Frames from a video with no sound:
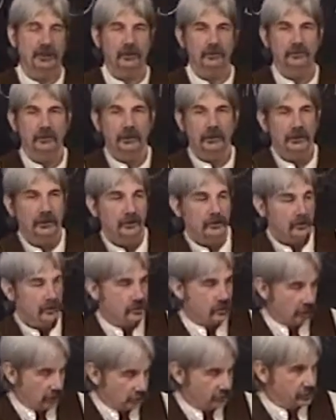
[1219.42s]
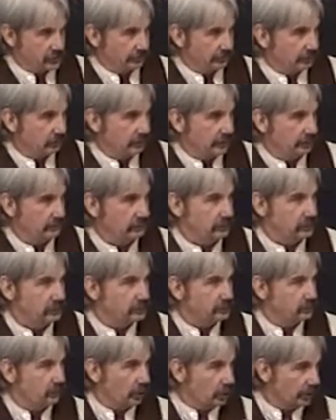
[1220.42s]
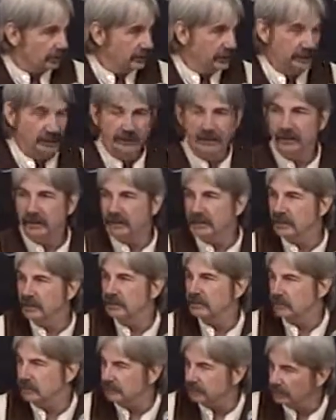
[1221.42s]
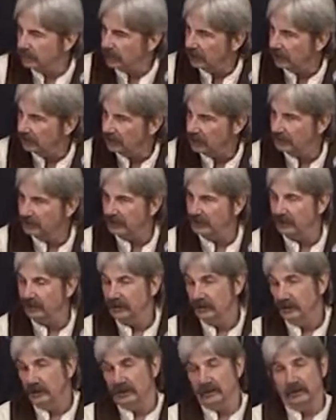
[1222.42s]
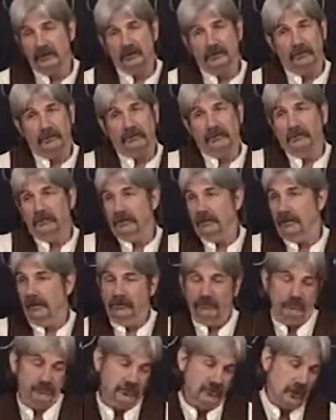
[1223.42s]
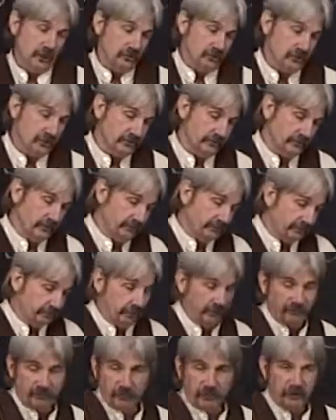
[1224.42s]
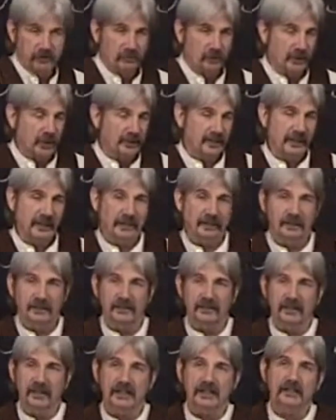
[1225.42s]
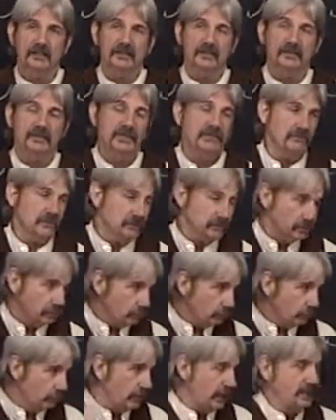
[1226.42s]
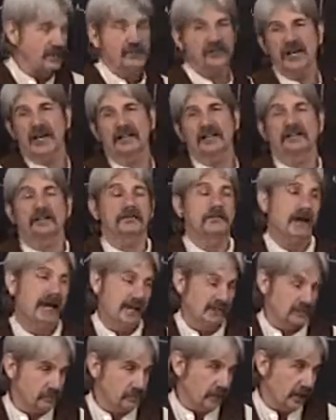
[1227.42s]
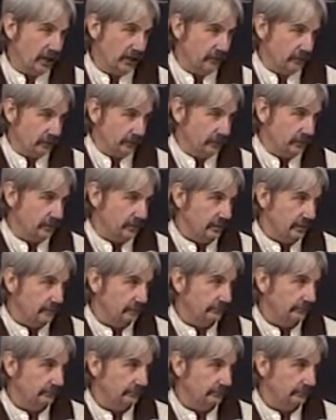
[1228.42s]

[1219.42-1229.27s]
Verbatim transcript: you know, Joseph when he was brought down into Egypt. You know, I mean, you know, Joseph was, before he was brought down into Egypt, he was rejected by his brothers.